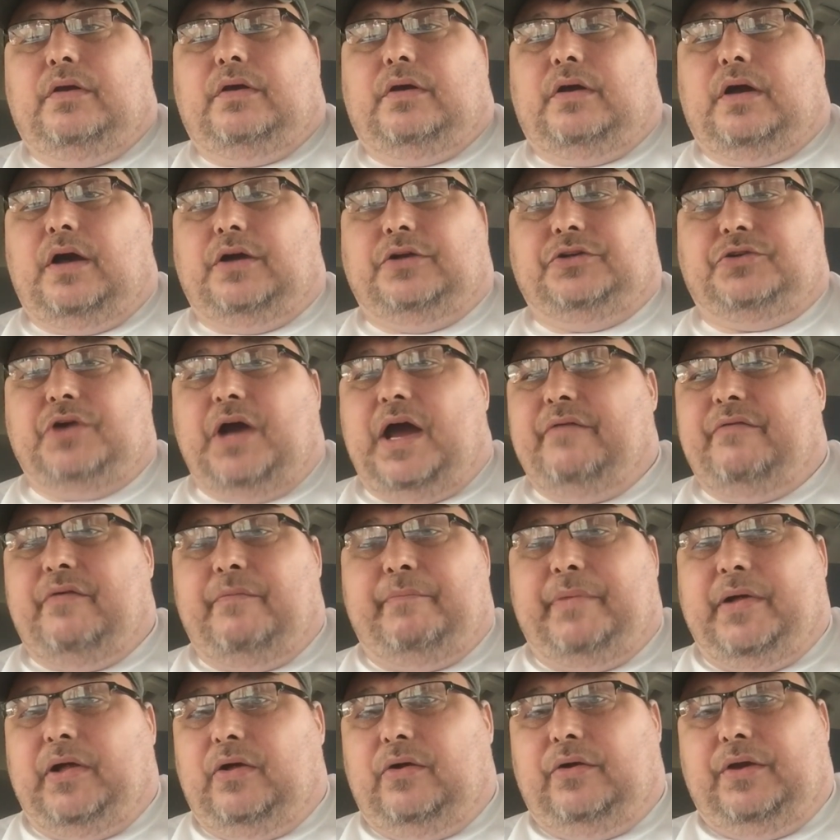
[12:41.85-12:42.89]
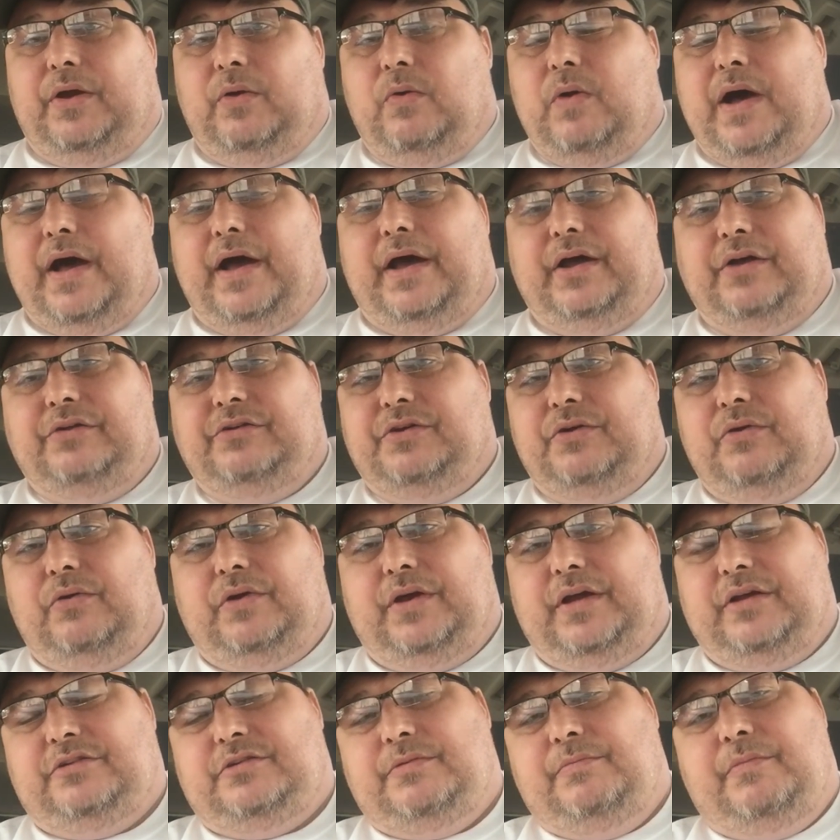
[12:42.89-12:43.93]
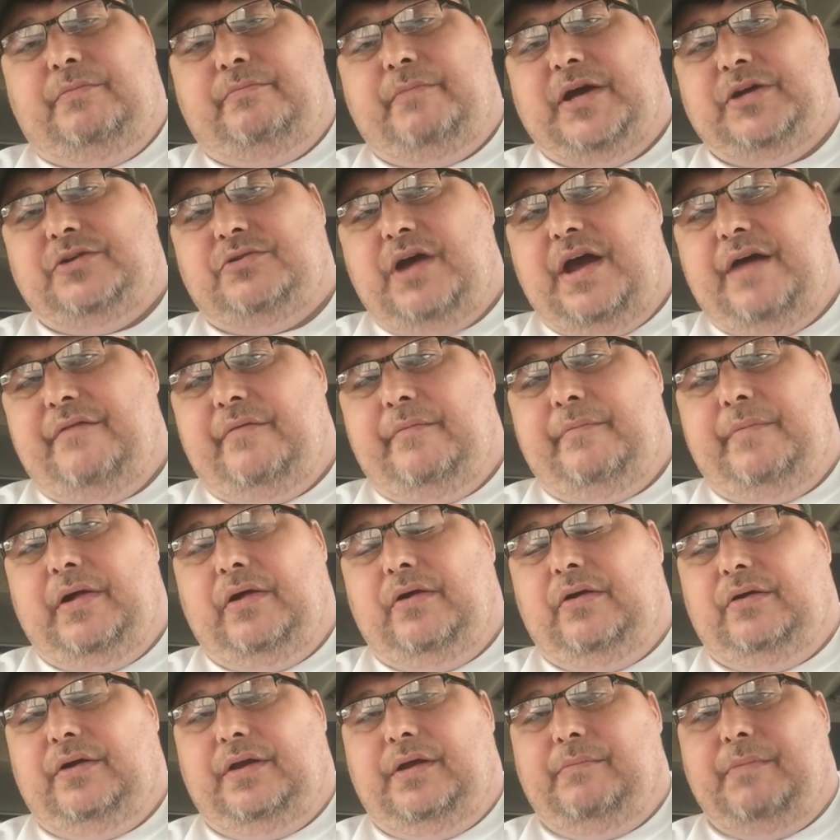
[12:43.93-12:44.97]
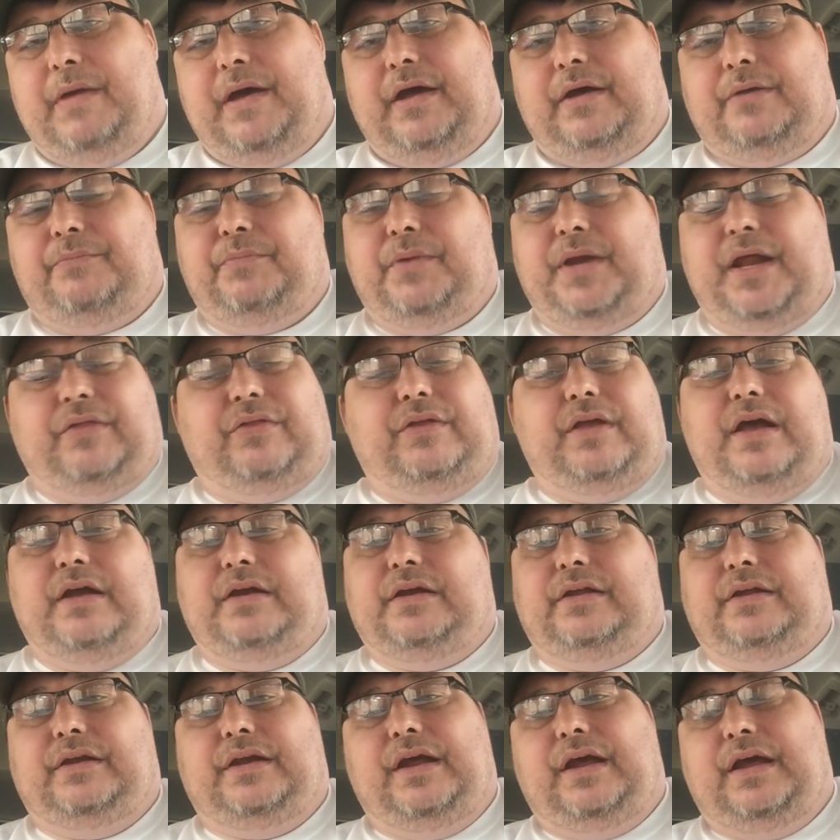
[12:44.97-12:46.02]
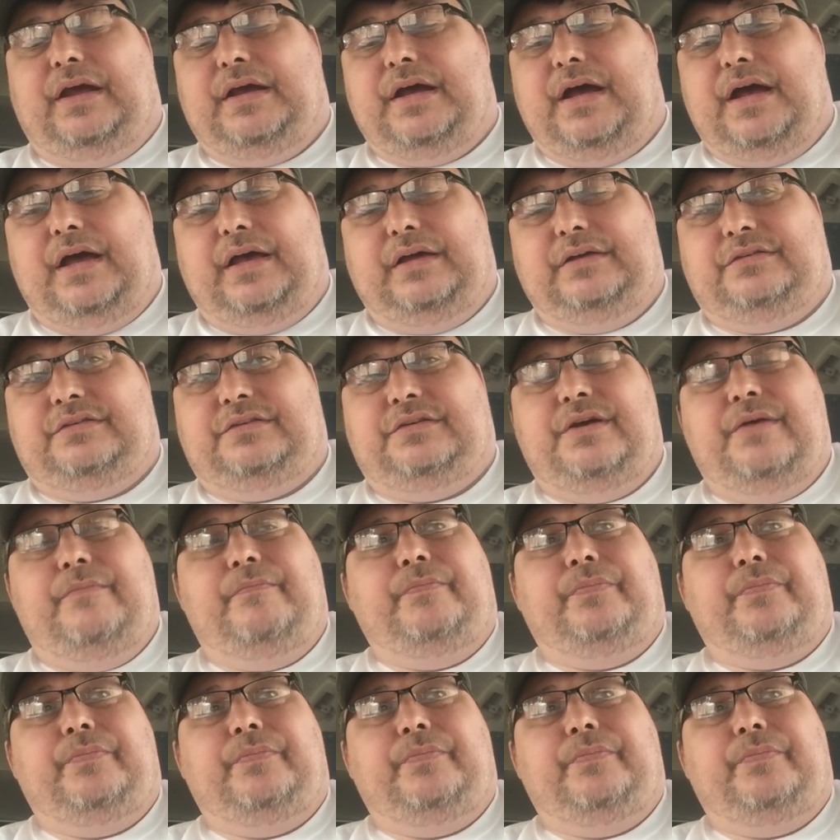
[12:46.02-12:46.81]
drivability wise, get some of my drivability back. But at the end of the day, guys,